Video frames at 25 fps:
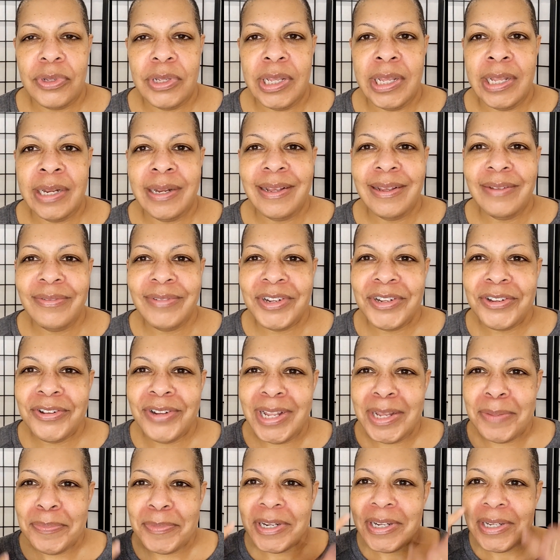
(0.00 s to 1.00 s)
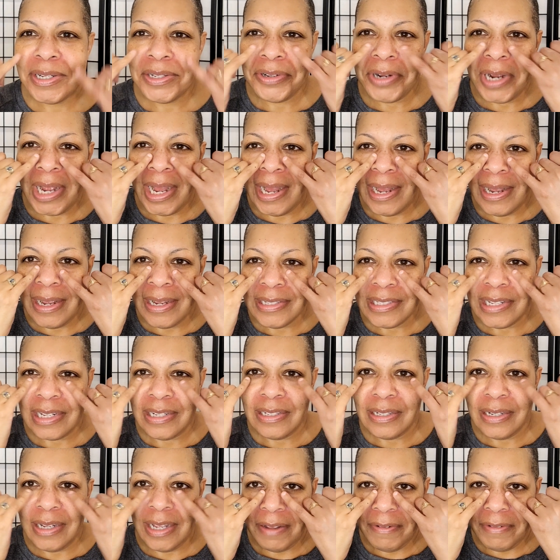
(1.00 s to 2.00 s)
And even though like my under eyes, I
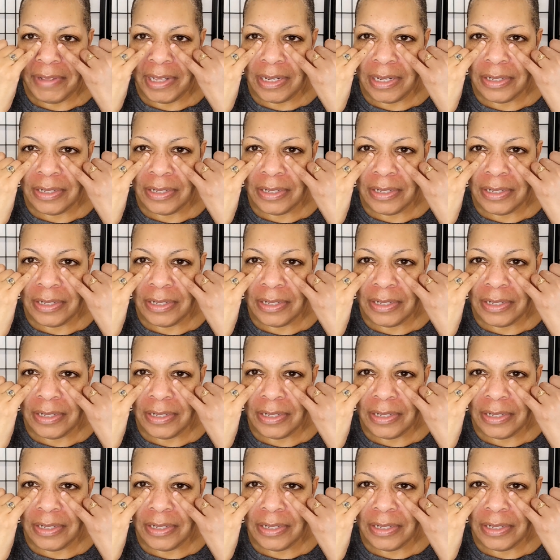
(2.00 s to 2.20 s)
did have